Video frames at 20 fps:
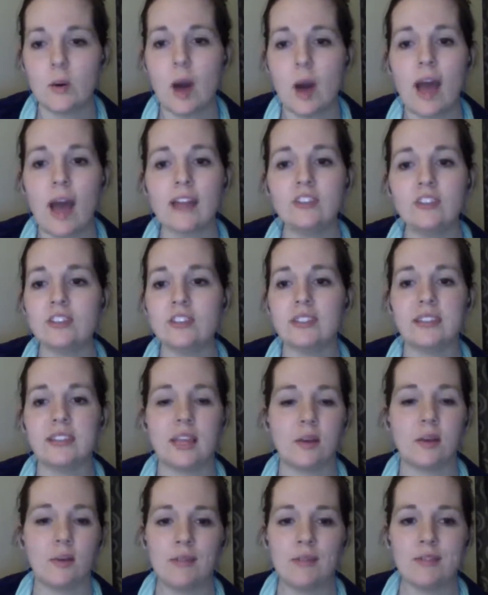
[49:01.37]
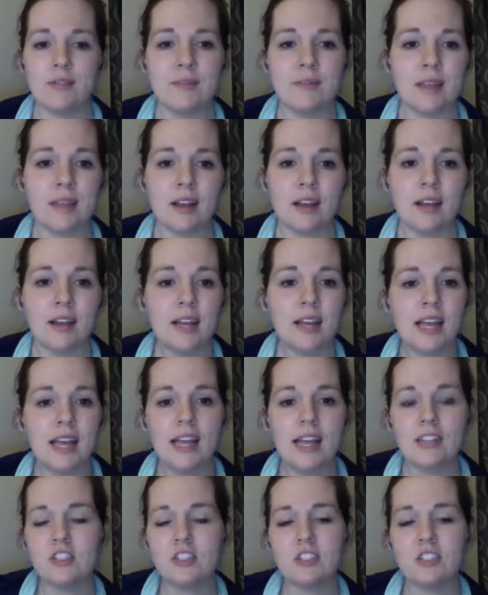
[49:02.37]
So I just stay away from there.
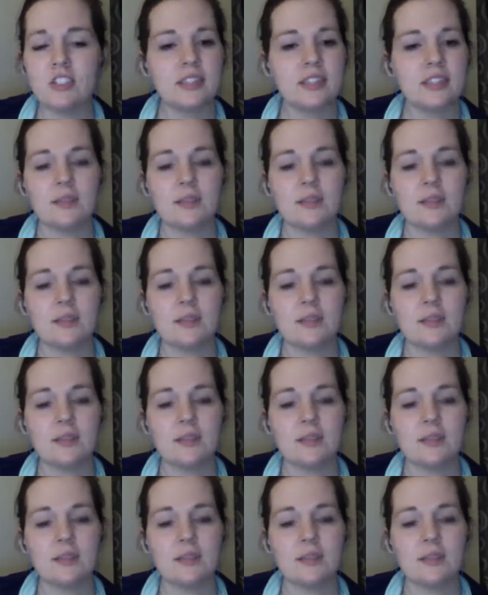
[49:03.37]
It's just